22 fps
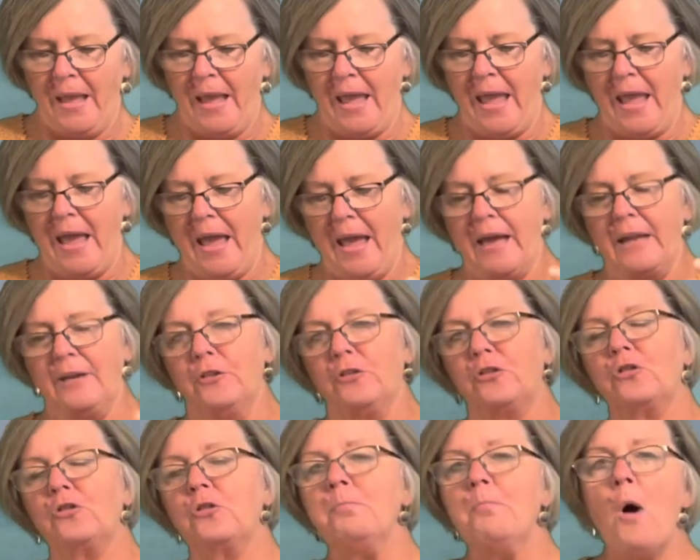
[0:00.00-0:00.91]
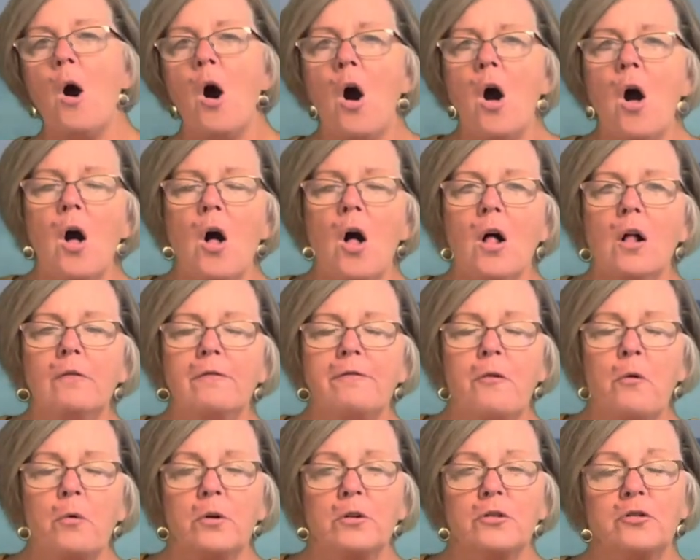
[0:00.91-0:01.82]
and
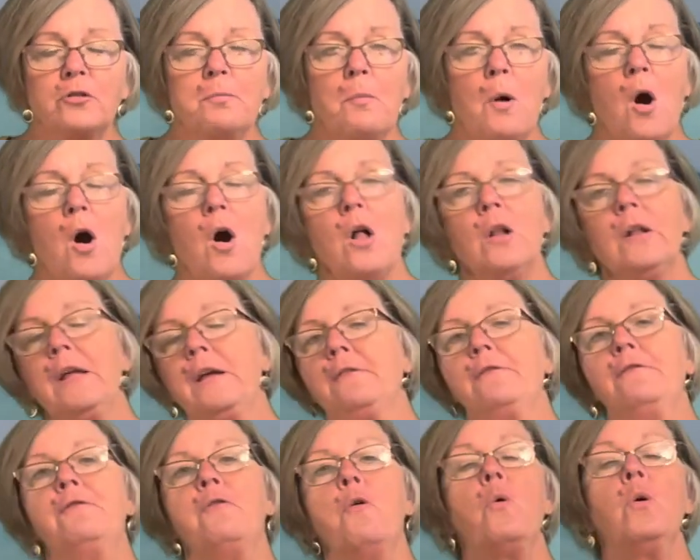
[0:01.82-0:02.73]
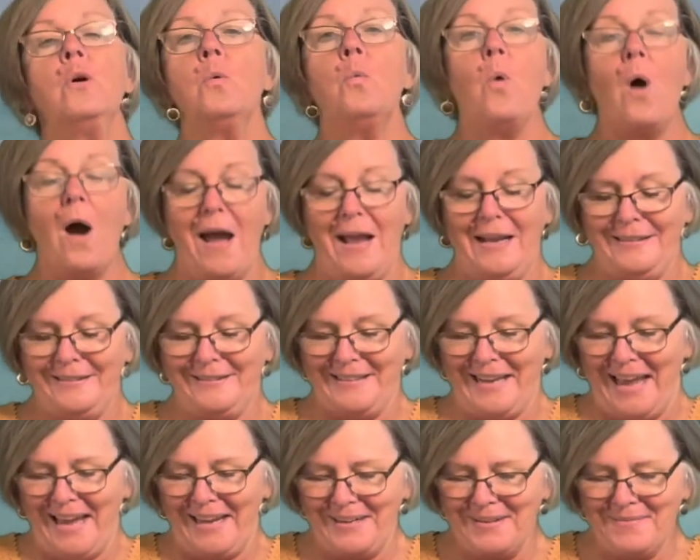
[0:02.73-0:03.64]
4 small and 4 wise
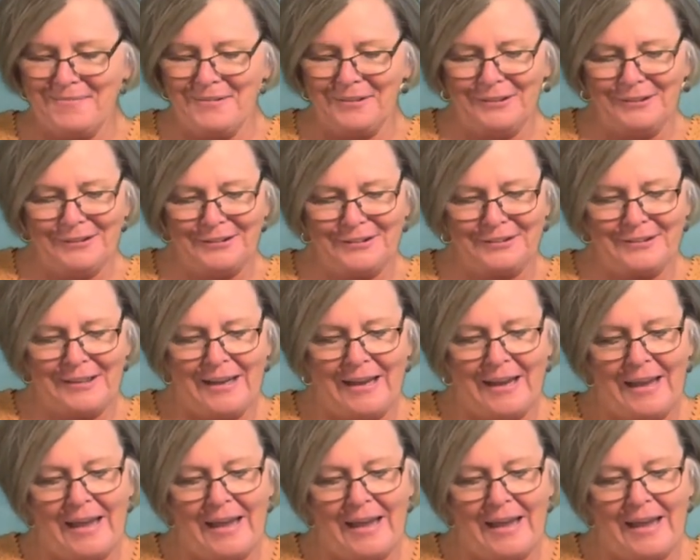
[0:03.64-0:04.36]
animals.